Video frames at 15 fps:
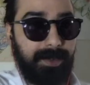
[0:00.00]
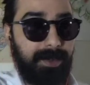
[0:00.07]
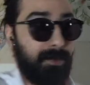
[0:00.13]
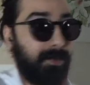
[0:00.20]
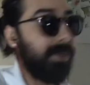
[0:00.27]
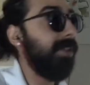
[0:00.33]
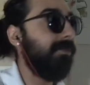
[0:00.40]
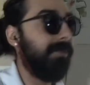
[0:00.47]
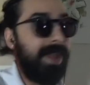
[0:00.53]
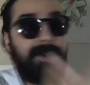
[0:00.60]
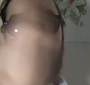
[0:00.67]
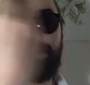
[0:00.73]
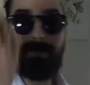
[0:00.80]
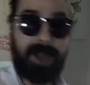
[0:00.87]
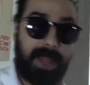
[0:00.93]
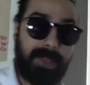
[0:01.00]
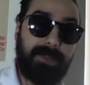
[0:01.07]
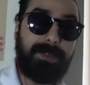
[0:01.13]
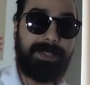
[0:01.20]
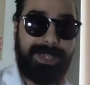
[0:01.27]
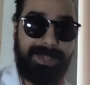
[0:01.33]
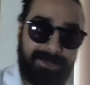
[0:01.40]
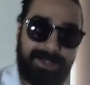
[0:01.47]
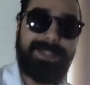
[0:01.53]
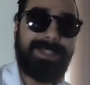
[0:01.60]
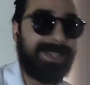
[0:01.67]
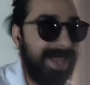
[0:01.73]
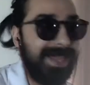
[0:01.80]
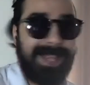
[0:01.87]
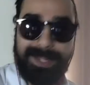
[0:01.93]
One of the founding fathers even
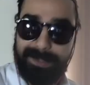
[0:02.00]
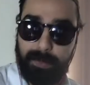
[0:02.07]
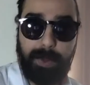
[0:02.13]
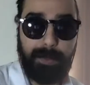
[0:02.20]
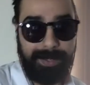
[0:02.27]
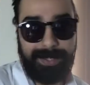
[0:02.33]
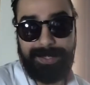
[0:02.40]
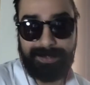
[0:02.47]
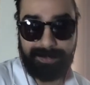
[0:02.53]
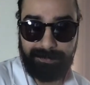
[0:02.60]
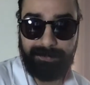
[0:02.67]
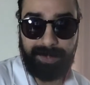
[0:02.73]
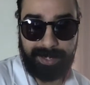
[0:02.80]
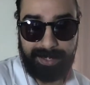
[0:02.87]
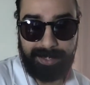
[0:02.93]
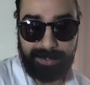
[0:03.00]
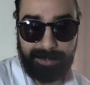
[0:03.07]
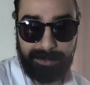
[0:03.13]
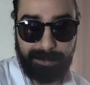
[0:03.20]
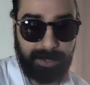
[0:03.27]
said that's what we need to fucking do.